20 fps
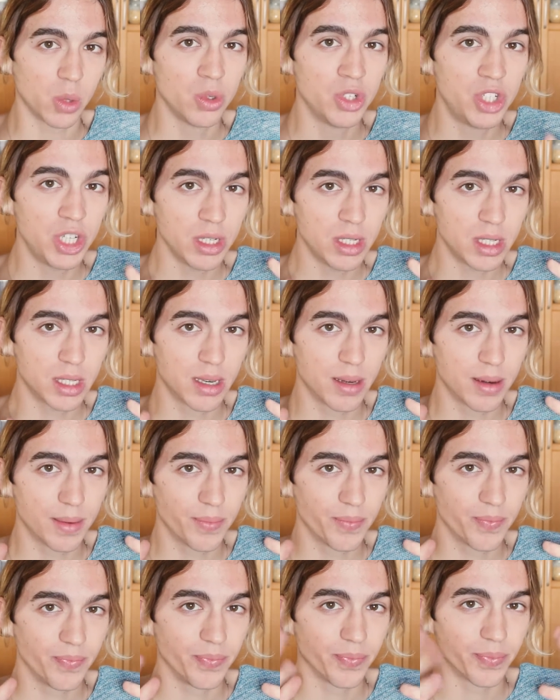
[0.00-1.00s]
just
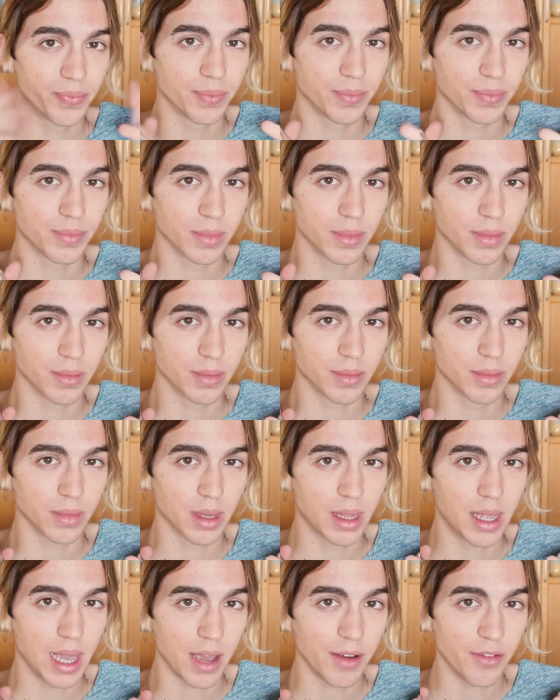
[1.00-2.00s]

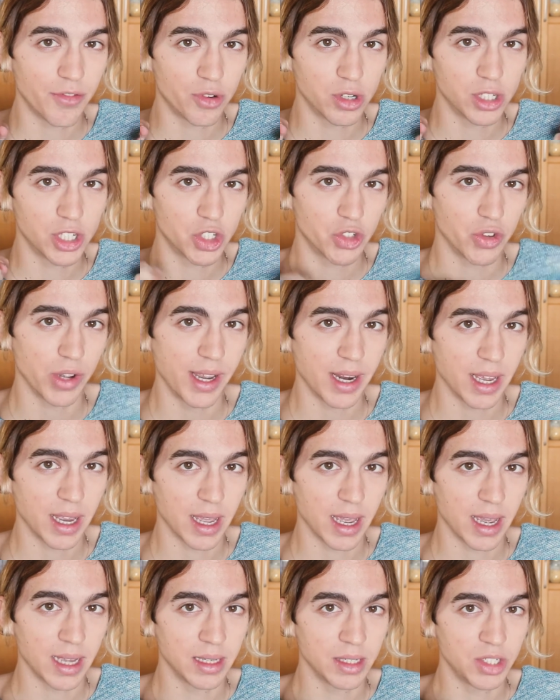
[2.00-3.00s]
get frustrated
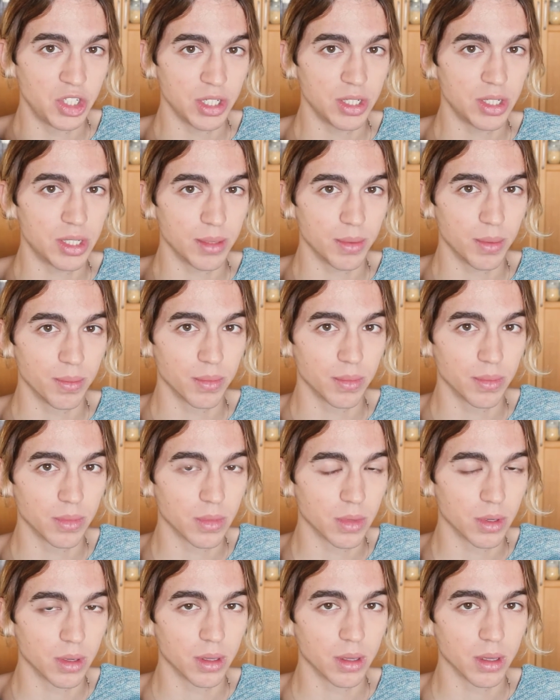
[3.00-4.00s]
and just,
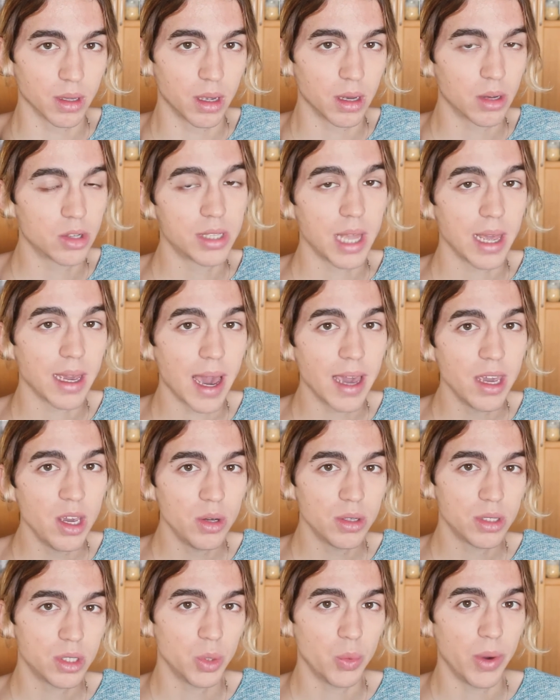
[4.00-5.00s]
because like I
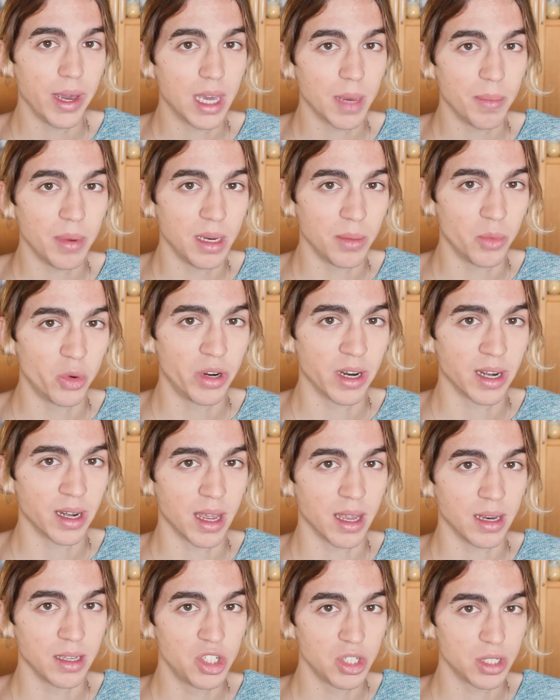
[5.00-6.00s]
used to wake up in the
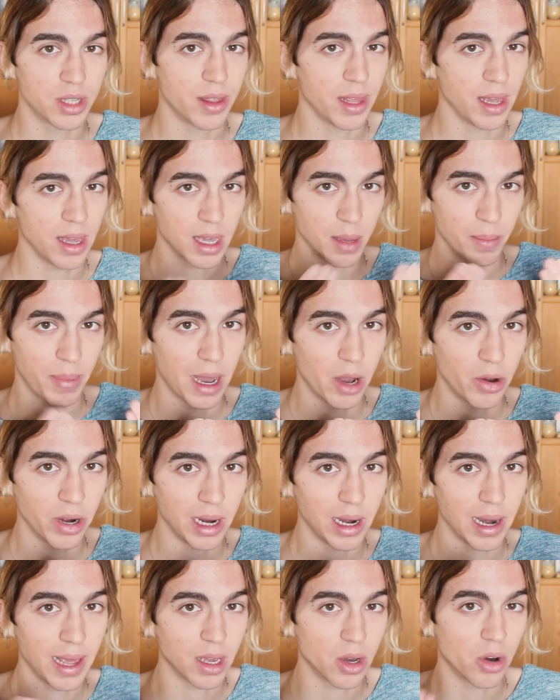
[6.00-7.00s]
morning and just think about
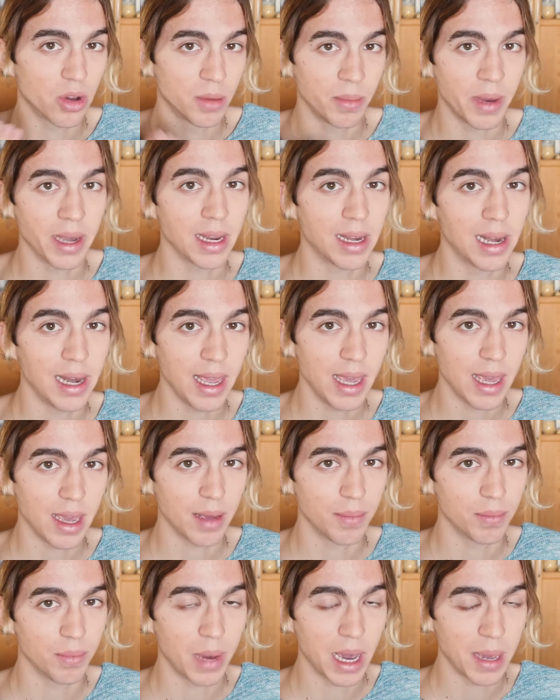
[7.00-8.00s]
it, like
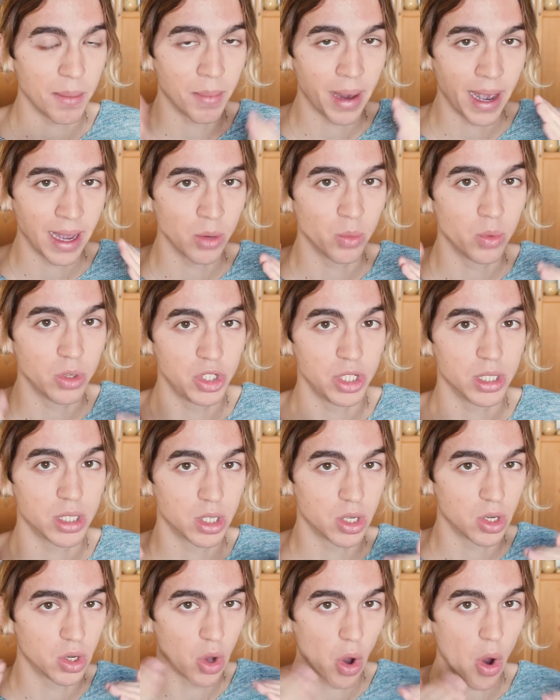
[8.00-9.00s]
automatically my mind would
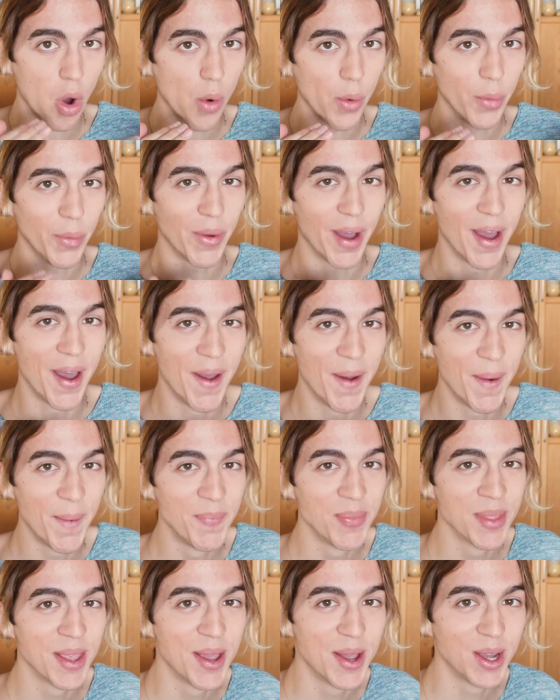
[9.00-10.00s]
just go
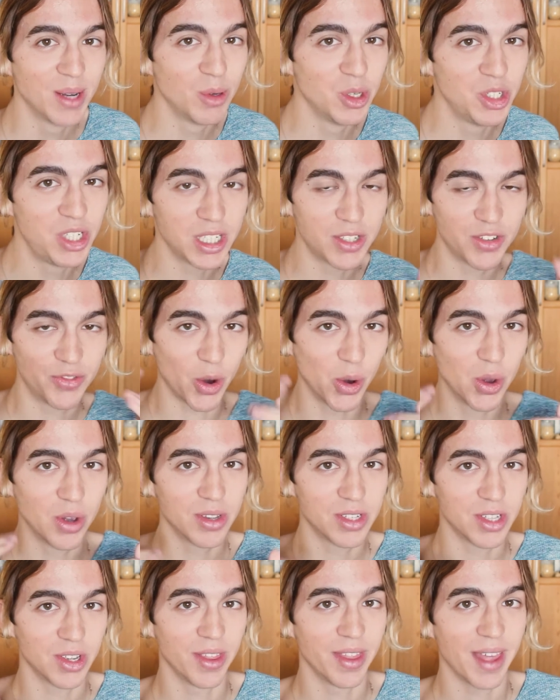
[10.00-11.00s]
would just
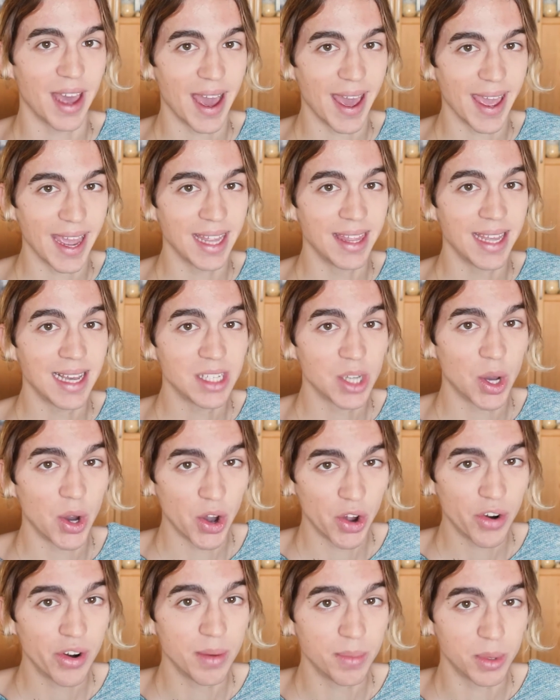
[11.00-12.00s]
focus on that, and that's
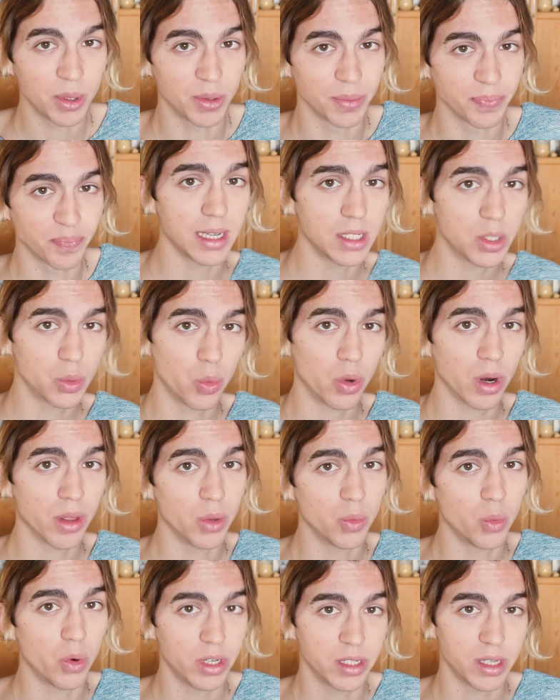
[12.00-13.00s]
horrible. That's one of
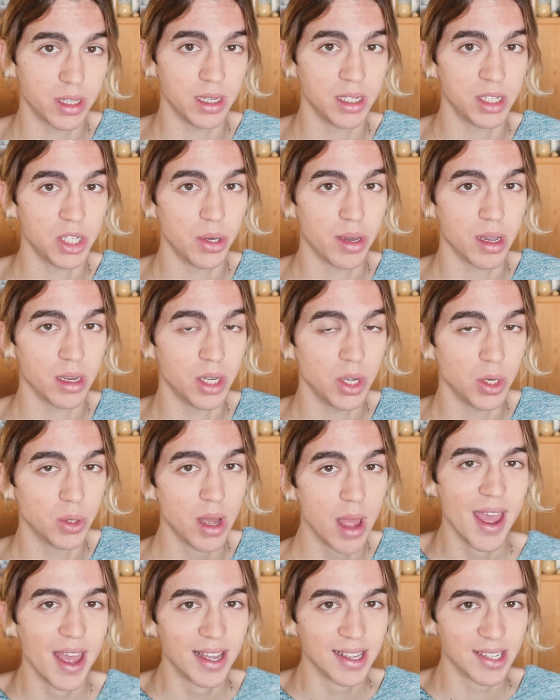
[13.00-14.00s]
the worst things you can
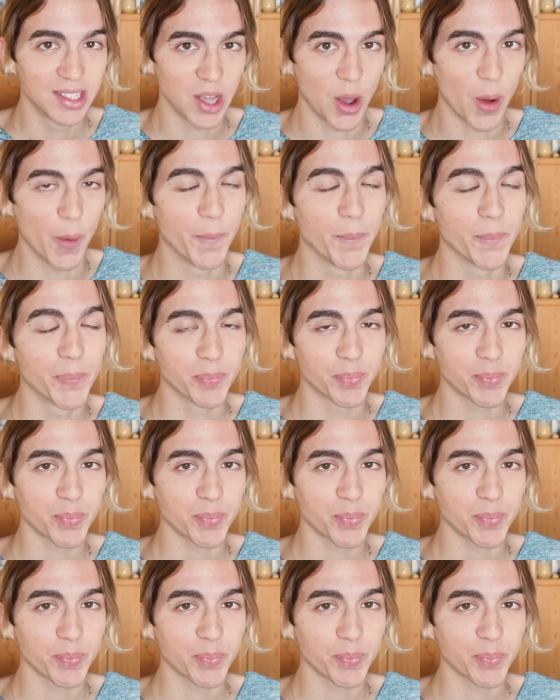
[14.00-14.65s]
do. So